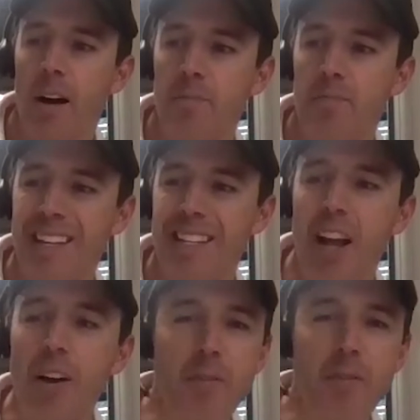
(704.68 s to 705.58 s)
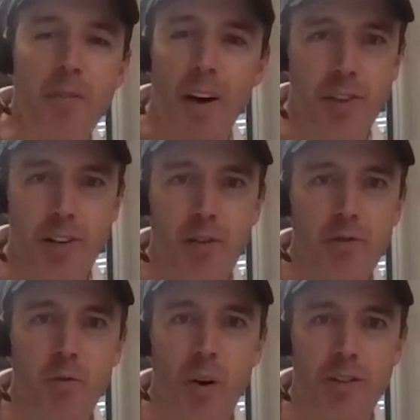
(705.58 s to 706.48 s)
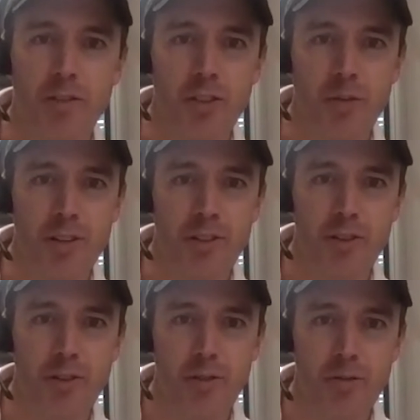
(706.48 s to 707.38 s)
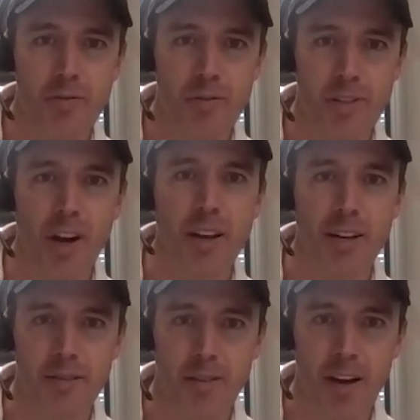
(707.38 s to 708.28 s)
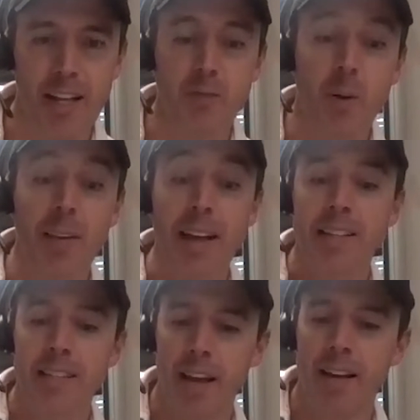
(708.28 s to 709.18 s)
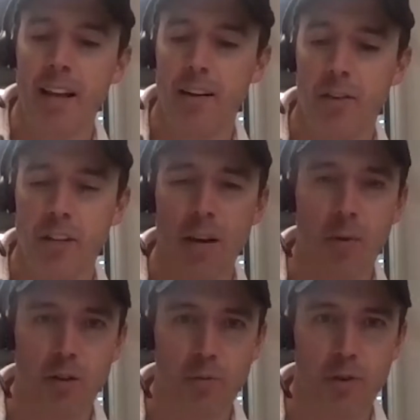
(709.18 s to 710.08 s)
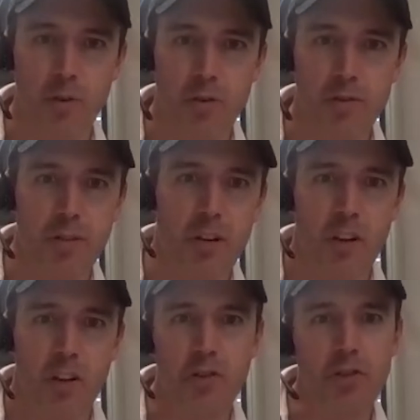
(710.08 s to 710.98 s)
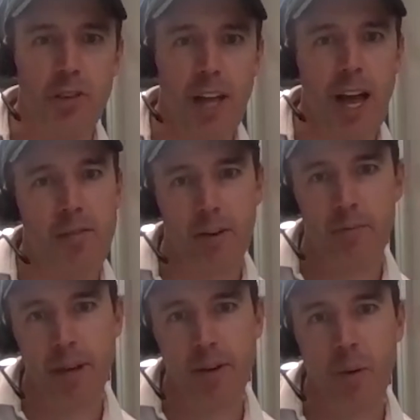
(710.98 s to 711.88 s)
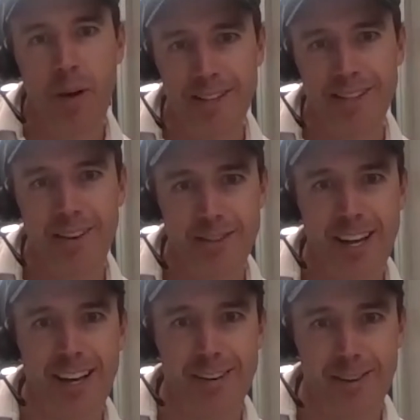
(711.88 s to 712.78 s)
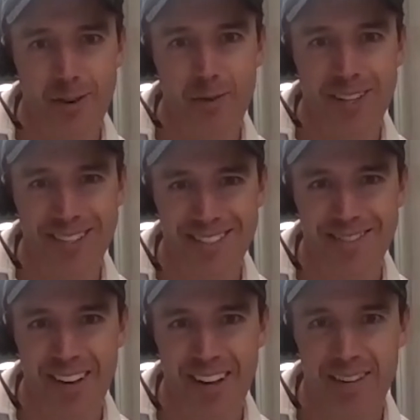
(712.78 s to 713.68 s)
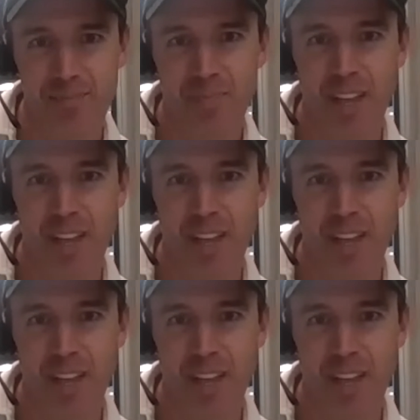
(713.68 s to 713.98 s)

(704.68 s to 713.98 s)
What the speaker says: None of us really knows what to do until you've done it, right? It's why second and third time entrepreneurs usually have their big wins in their second and third ones, right?